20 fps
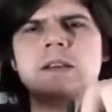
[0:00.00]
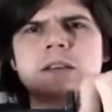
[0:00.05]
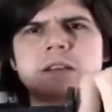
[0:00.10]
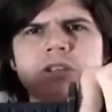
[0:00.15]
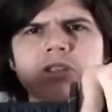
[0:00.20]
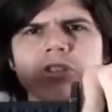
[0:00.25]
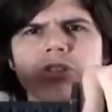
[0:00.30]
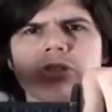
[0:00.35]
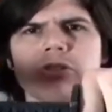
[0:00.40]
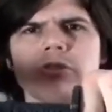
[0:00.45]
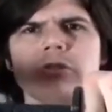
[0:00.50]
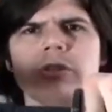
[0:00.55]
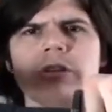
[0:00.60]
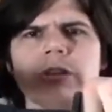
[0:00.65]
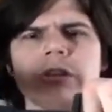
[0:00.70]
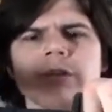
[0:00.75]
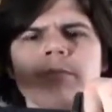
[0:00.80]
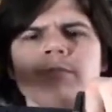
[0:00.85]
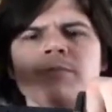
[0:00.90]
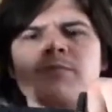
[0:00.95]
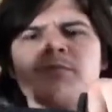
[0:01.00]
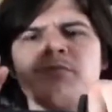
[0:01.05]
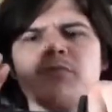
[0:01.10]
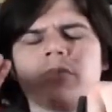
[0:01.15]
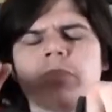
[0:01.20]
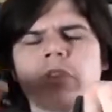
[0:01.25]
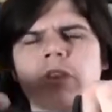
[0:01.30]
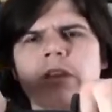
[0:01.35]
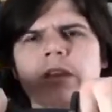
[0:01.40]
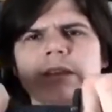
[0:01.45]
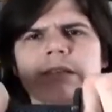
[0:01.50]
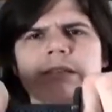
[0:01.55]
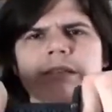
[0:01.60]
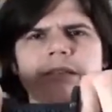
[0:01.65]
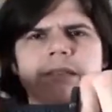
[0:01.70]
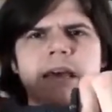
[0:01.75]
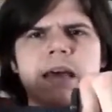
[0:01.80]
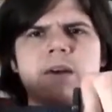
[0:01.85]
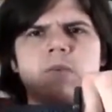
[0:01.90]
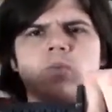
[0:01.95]
history
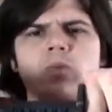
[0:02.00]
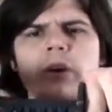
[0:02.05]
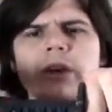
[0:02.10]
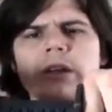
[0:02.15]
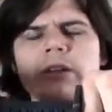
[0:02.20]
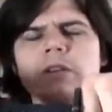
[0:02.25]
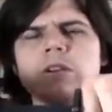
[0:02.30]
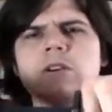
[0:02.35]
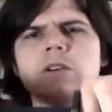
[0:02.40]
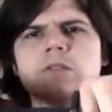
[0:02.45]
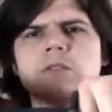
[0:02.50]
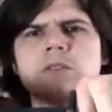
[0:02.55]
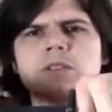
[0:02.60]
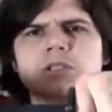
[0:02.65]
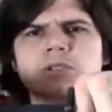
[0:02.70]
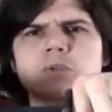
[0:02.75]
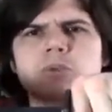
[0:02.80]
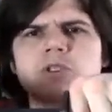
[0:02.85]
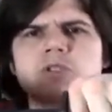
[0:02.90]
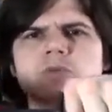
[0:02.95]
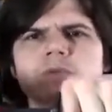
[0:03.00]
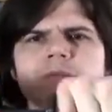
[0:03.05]
is that when the switch